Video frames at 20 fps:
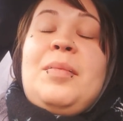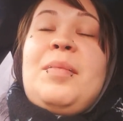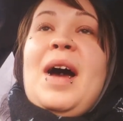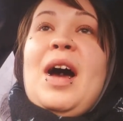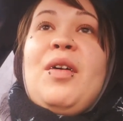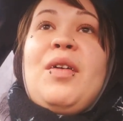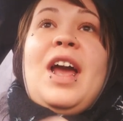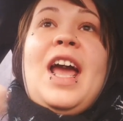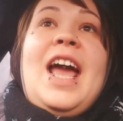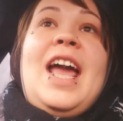
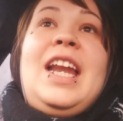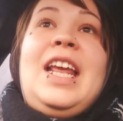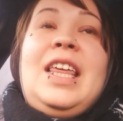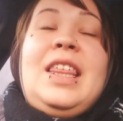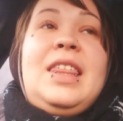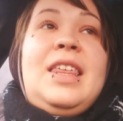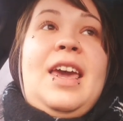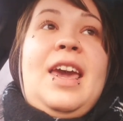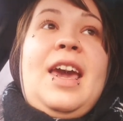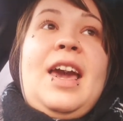about
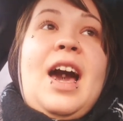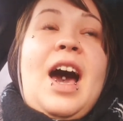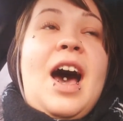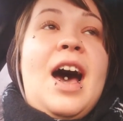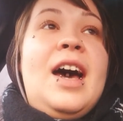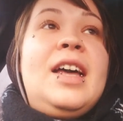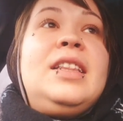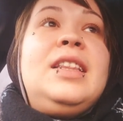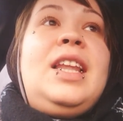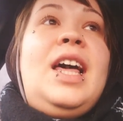anything
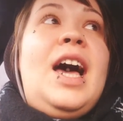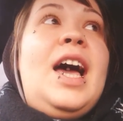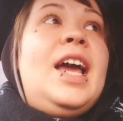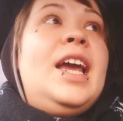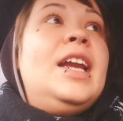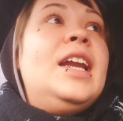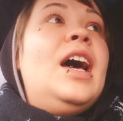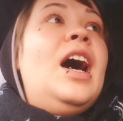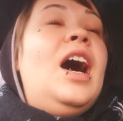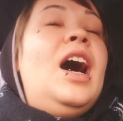online,